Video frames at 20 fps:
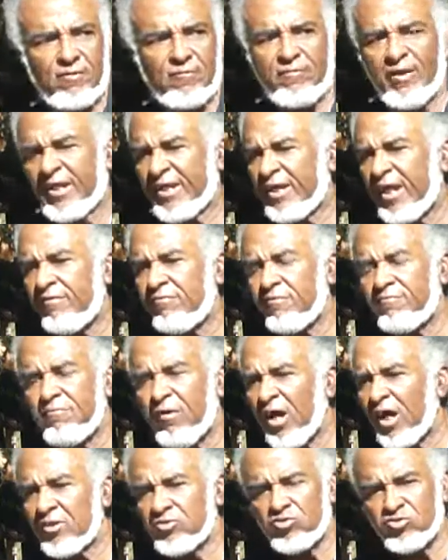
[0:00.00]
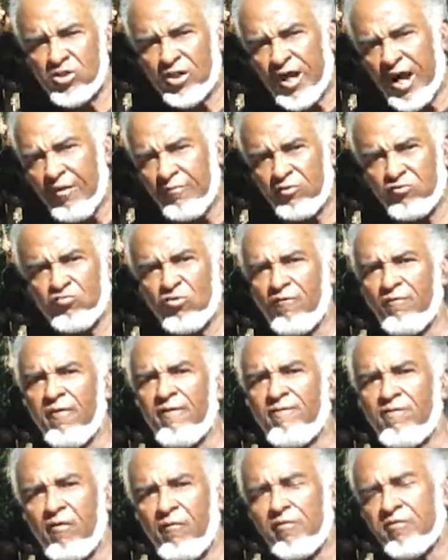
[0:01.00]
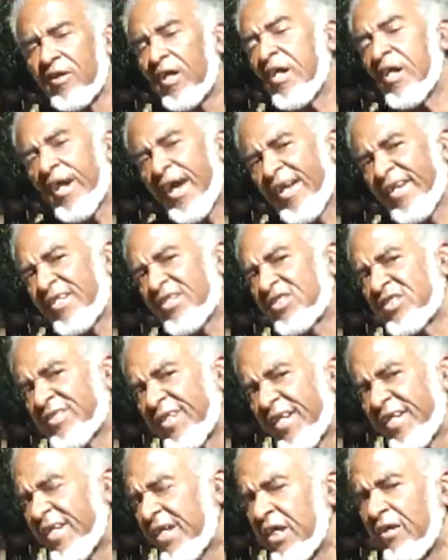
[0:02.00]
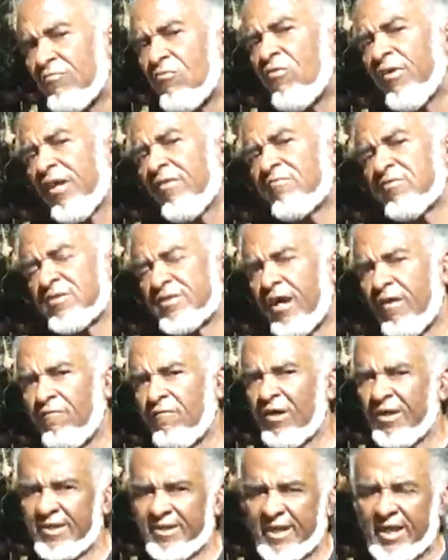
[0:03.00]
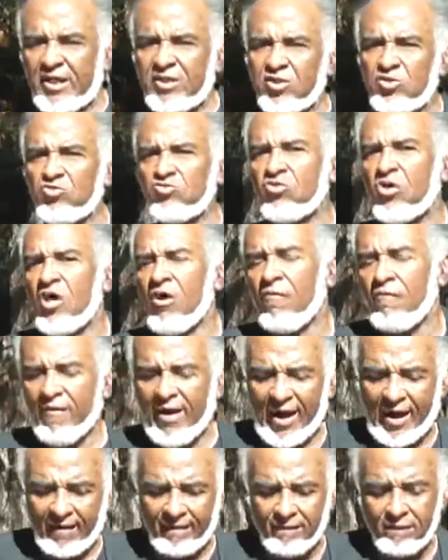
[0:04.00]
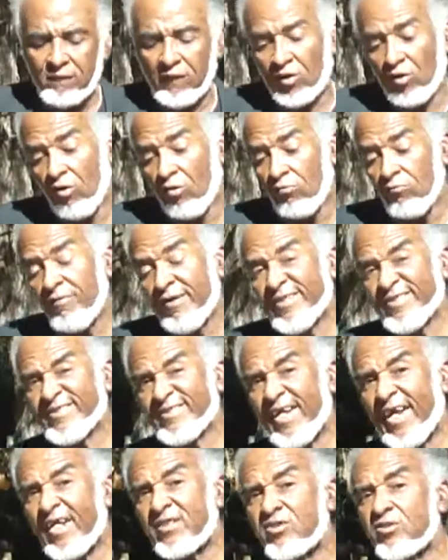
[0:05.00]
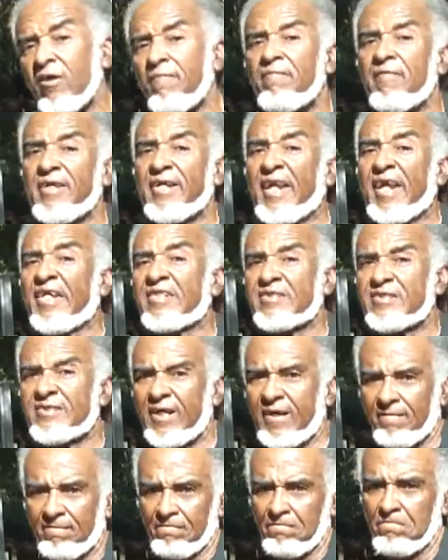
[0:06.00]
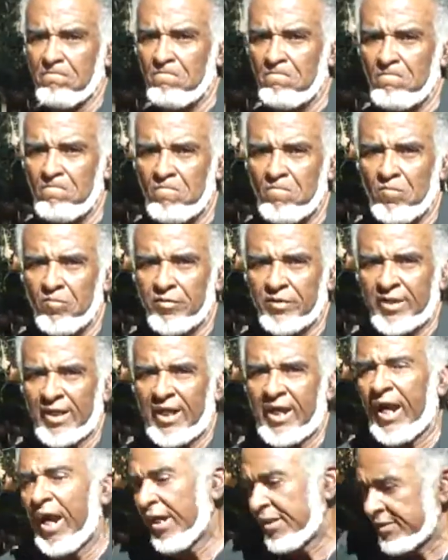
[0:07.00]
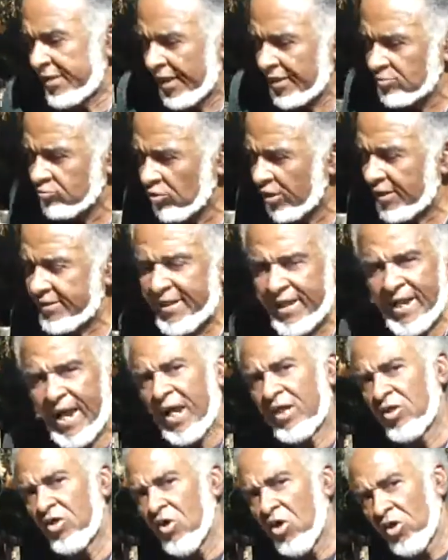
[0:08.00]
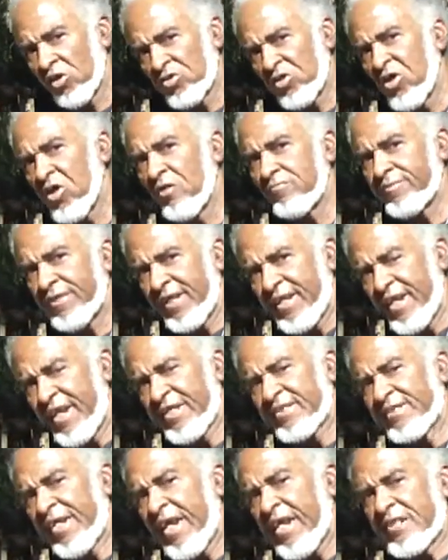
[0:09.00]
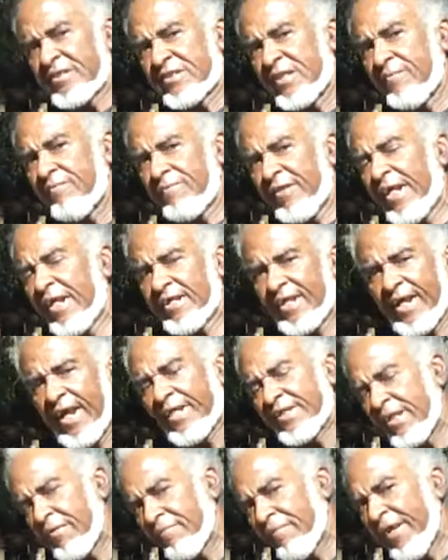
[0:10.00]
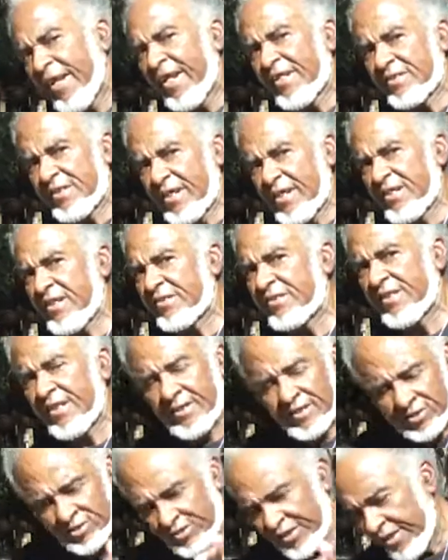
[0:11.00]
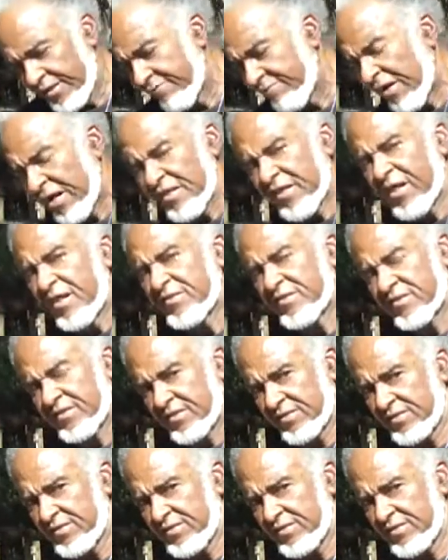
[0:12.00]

We building every part to a garbage truck. We refurbish it. And the city here won't give us not one thing to do. Why? Because we stand up against them. And guess what? They got the Uncle Toms and the James and Plant. They got their plants here in the city. This city about us.